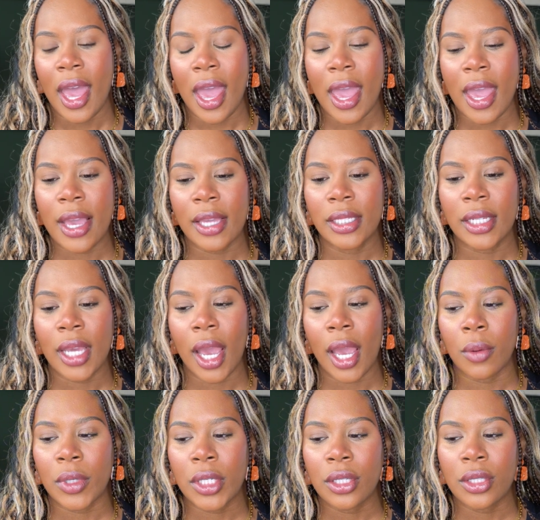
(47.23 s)
And
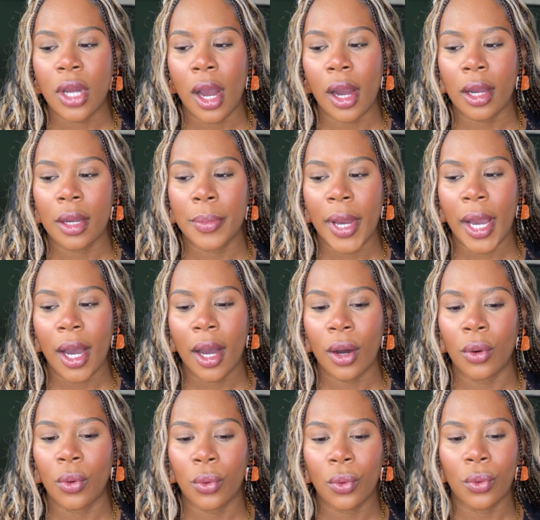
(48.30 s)
I want to talk
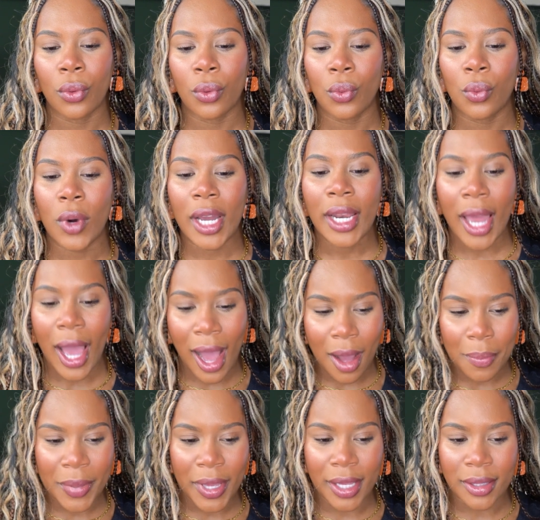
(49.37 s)
about what
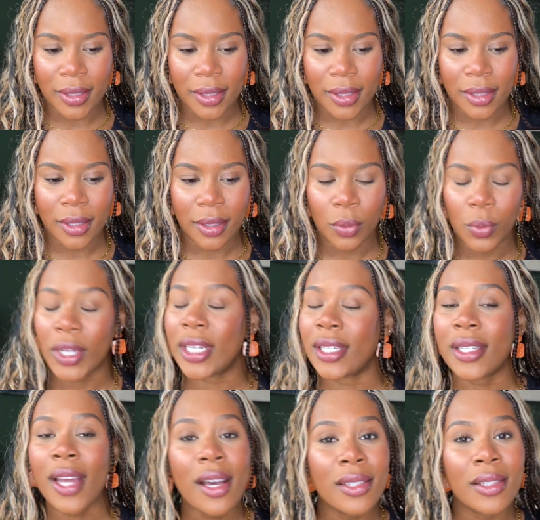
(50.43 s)
happens when
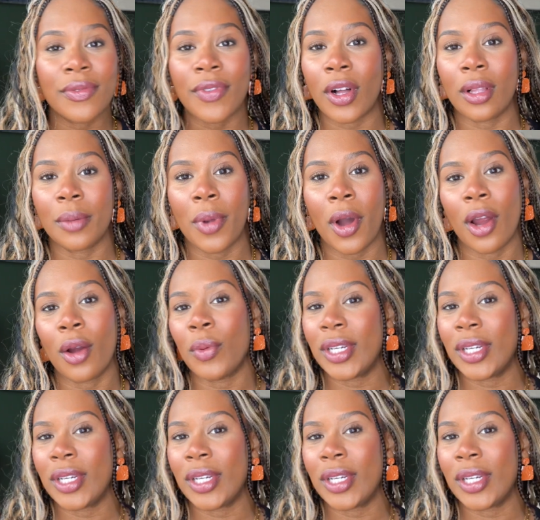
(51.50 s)
it does fall apart,